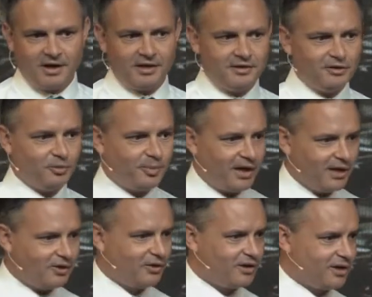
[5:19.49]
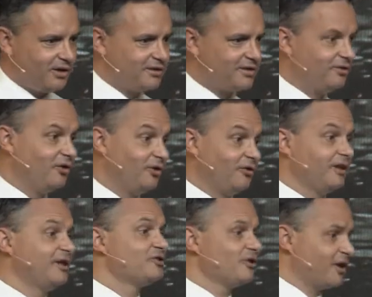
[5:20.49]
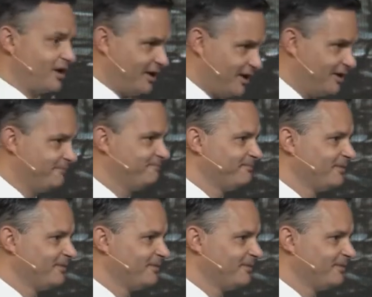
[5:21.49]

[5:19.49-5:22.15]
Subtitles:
And then you'll pack your kids into your electric car